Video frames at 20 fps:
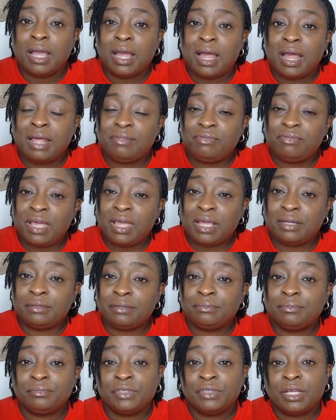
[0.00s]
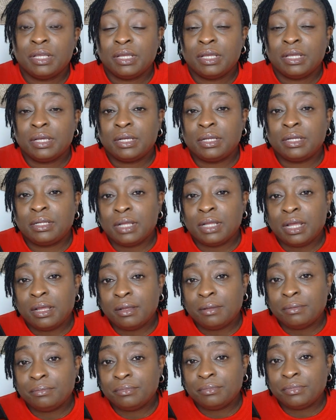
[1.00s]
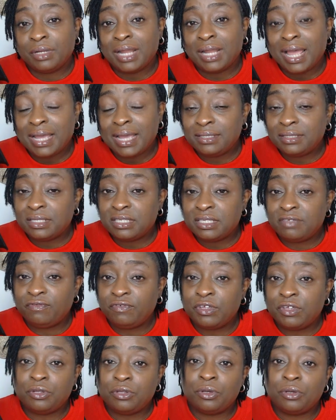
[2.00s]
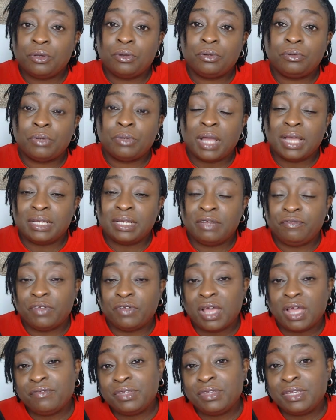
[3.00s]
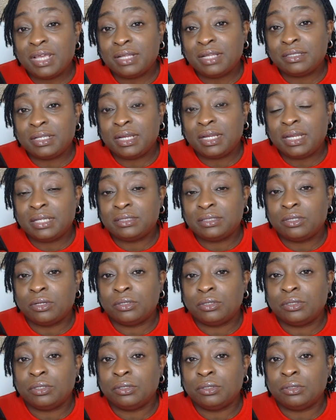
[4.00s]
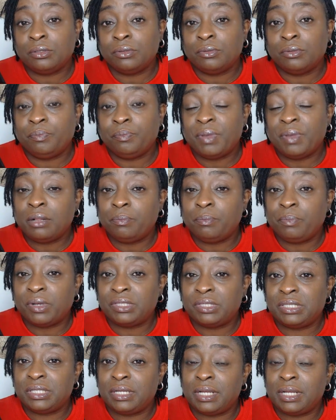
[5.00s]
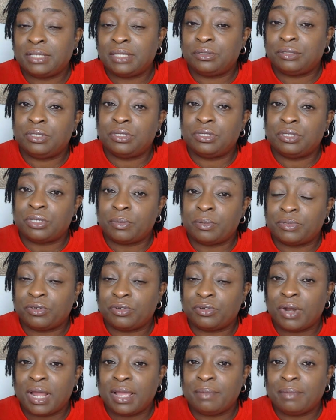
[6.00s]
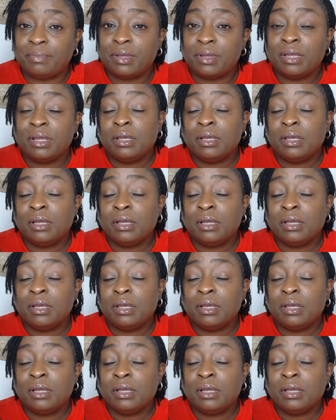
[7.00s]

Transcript: And then like this video, and if you haven't yet clicked on the bell button next to the subscribe,